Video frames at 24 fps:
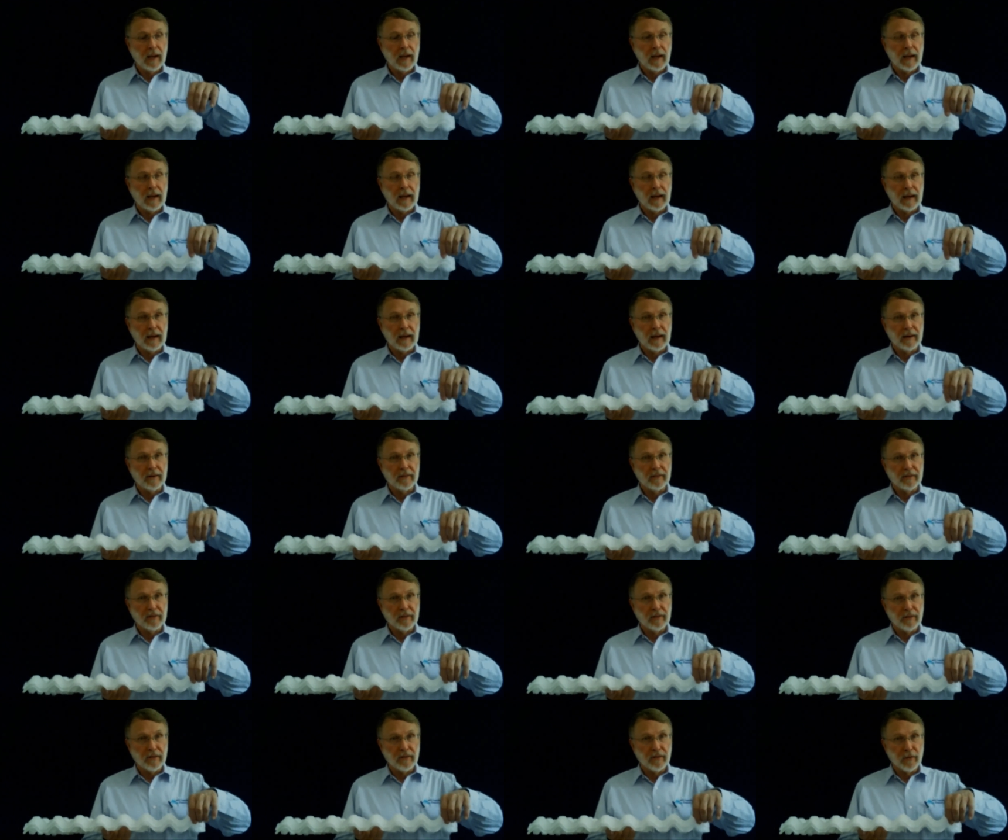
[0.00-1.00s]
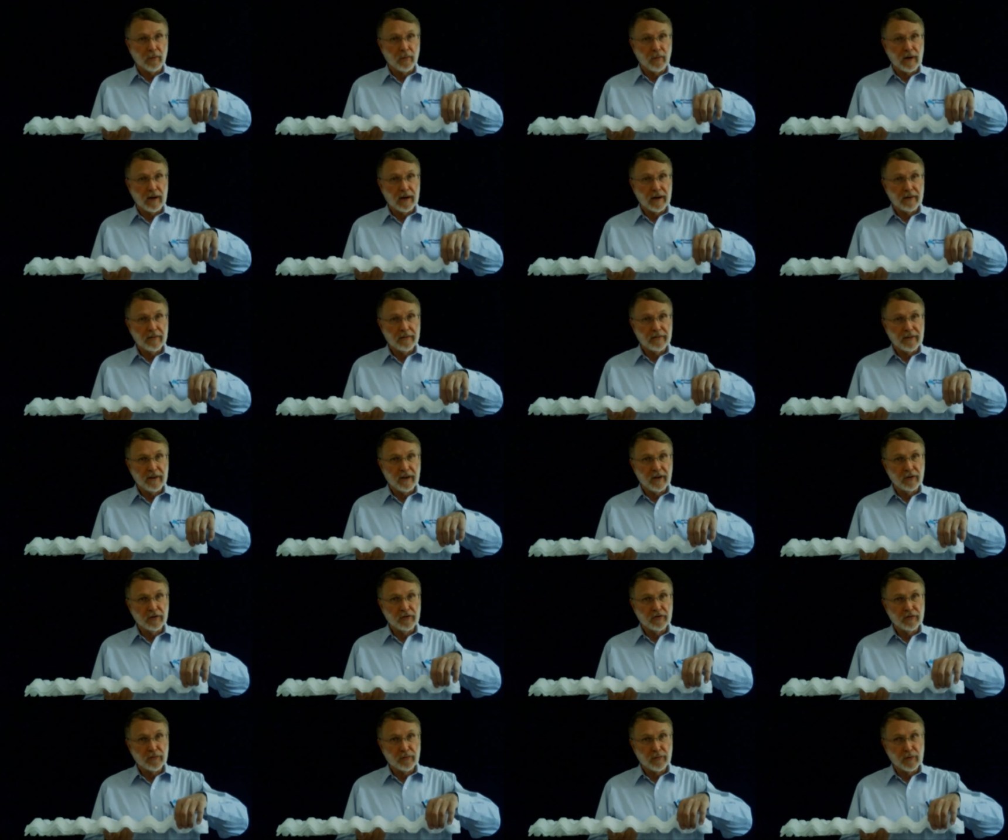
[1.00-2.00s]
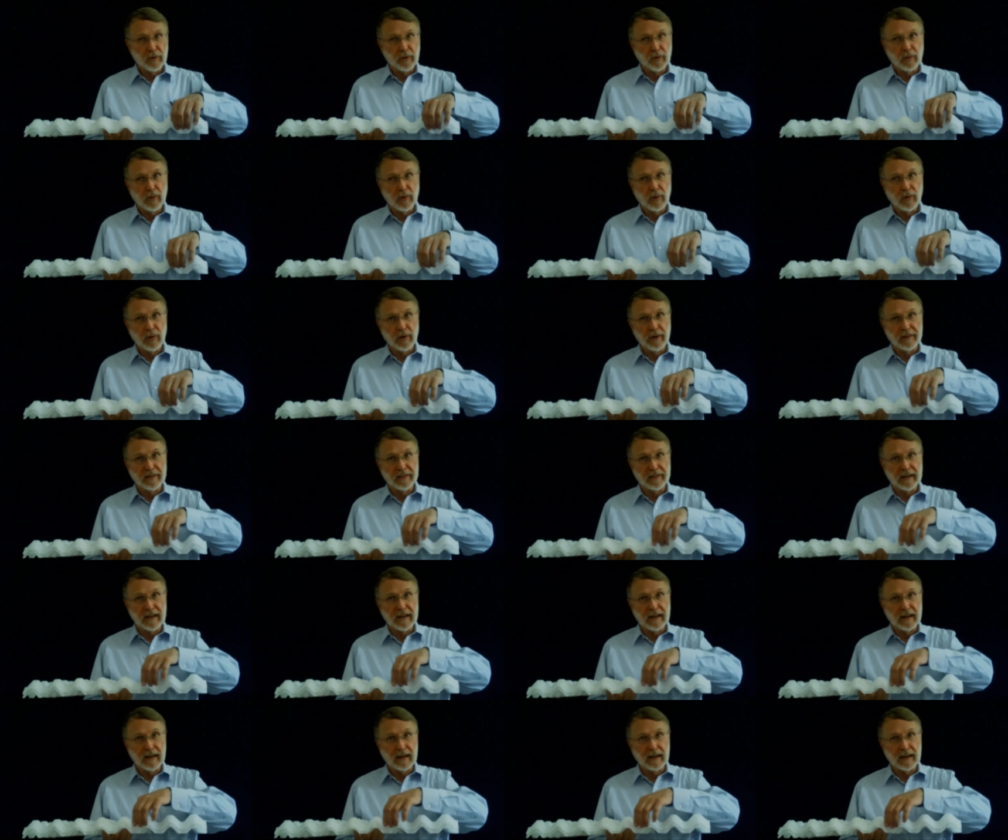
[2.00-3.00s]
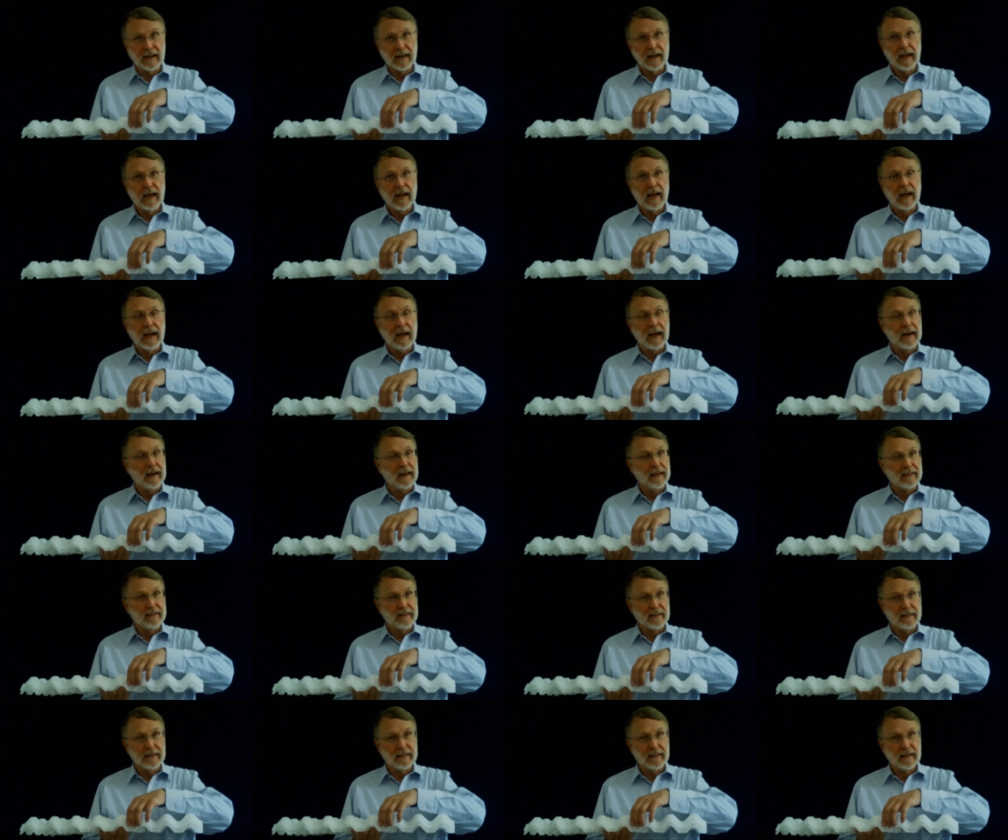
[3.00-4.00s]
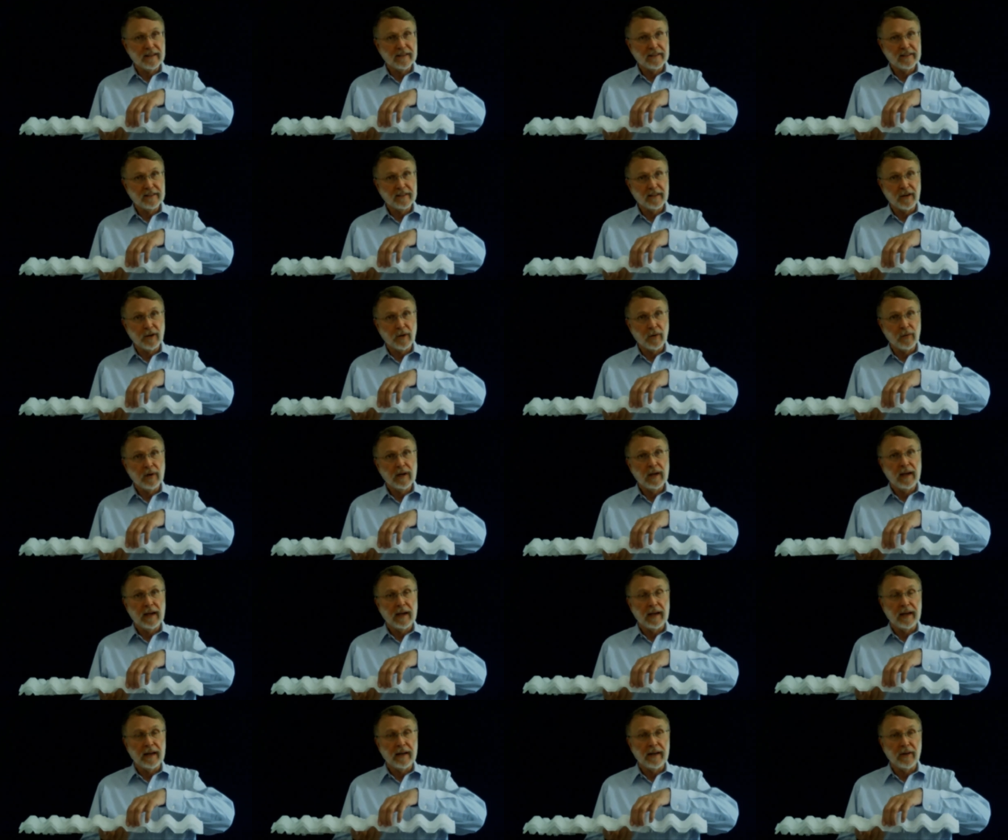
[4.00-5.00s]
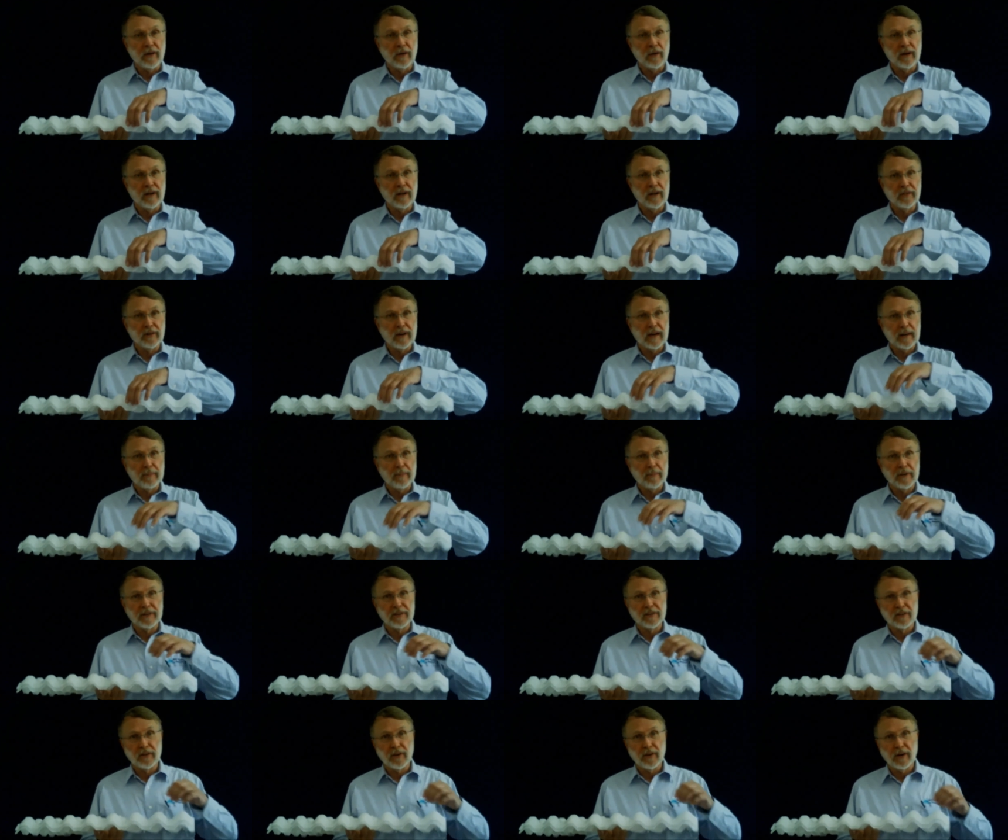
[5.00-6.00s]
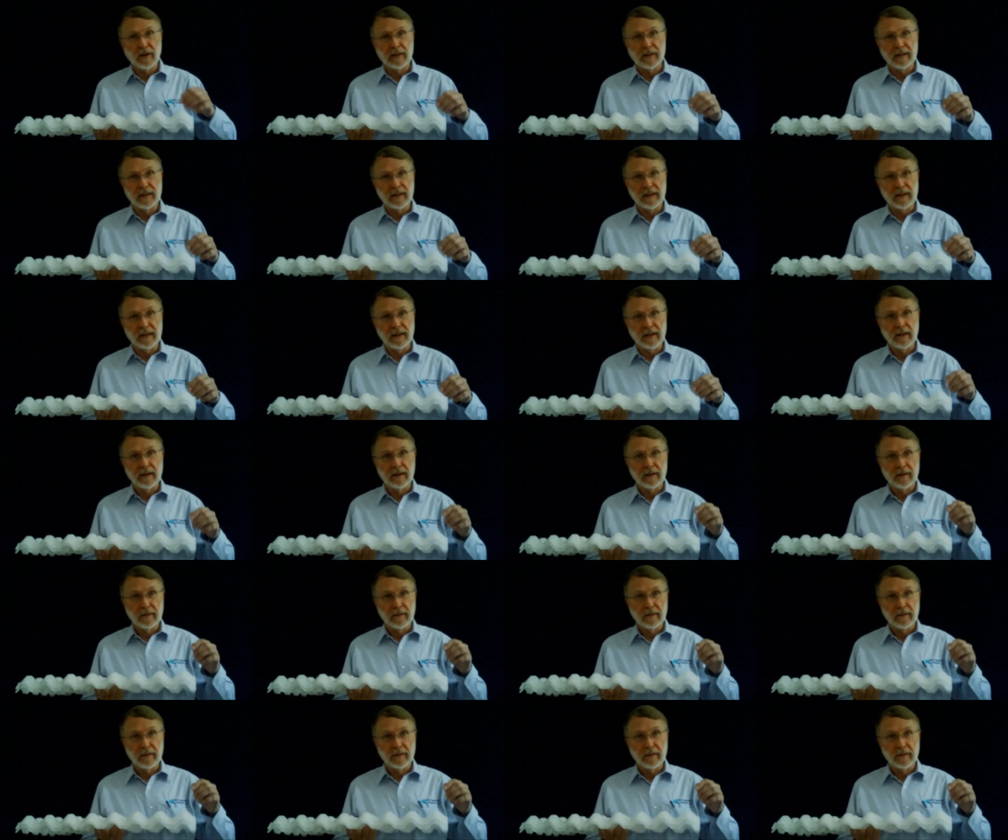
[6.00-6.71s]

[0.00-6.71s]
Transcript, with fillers: and the water flows through horizontally, and as it does so, any oil droplets on the